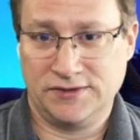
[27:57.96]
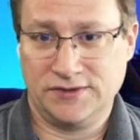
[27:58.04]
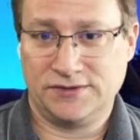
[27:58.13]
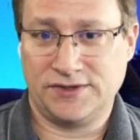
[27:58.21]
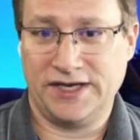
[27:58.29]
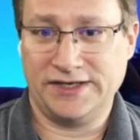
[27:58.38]

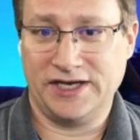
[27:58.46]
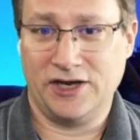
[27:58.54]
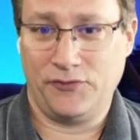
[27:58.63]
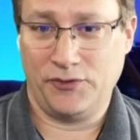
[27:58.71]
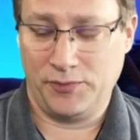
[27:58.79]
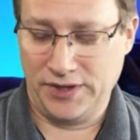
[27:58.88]
trying to
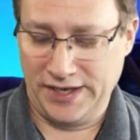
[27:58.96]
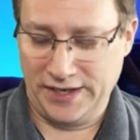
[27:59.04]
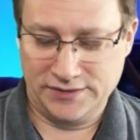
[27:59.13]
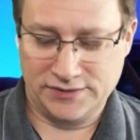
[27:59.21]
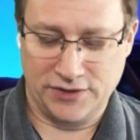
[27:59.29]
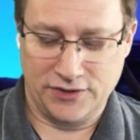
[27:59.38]
help the
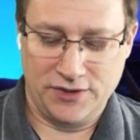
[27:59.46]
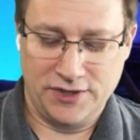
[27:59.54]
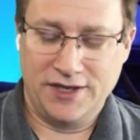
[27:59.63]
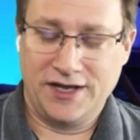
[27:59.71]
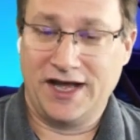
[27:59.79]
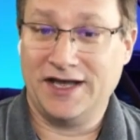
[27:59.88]
planet. So
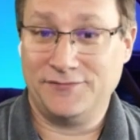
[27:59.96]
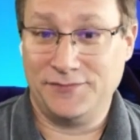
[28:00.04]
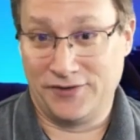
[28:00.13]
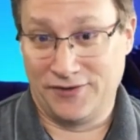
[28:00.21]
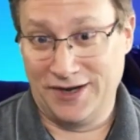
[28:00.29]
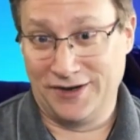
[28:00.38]
I've been
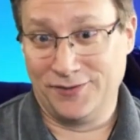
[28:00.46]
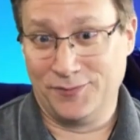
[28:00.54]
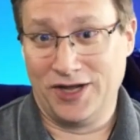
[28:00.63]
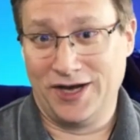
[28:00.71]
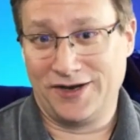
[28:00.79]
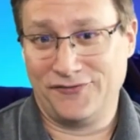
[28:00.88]
around the
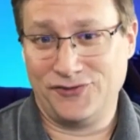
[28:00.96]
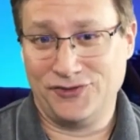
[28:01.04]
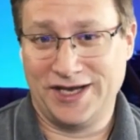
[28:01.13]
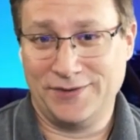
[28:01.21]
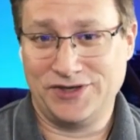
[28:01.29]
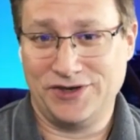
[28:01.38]
block a few
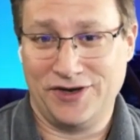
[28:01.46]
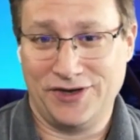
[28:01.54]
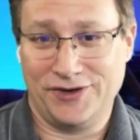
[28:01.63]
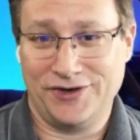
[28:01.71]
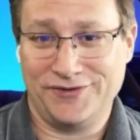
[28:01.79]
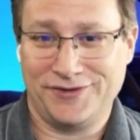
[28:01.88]
times here on
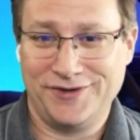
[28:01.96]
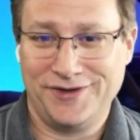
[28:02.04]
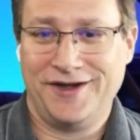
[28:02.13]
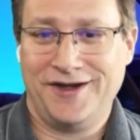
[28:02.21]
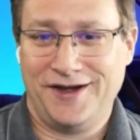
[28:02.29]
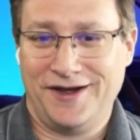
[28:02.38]
Earth.
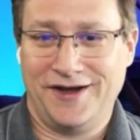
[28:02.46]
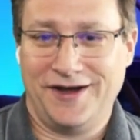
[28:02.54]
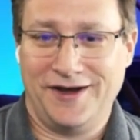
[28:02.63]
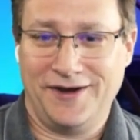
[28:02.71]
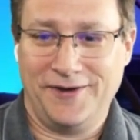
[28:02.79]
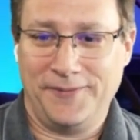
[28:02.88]

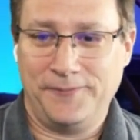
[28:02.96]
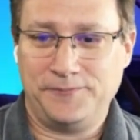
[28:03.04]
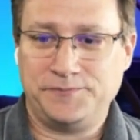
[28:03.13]
Um,